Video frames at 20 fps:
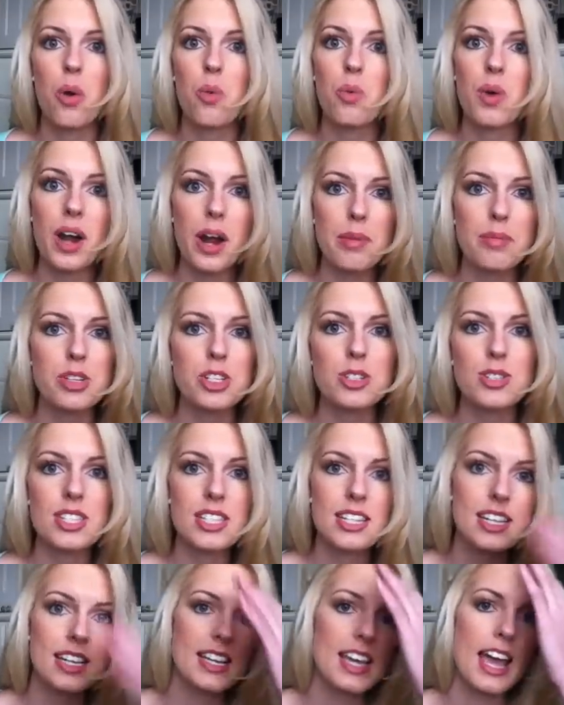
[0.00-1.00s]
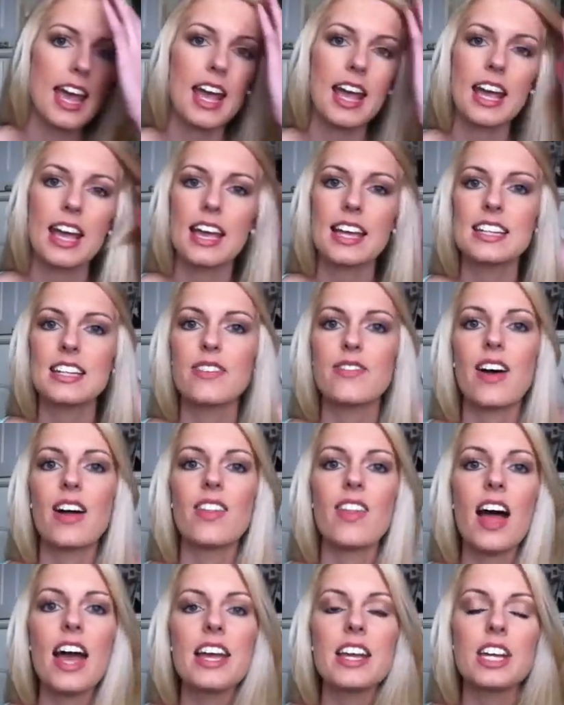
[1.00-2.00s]
what I'm using and if I
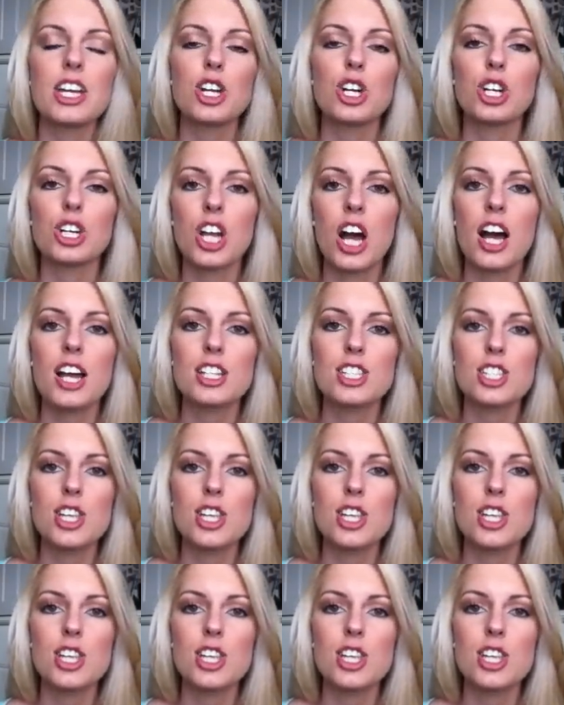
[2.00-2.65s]
like it or not.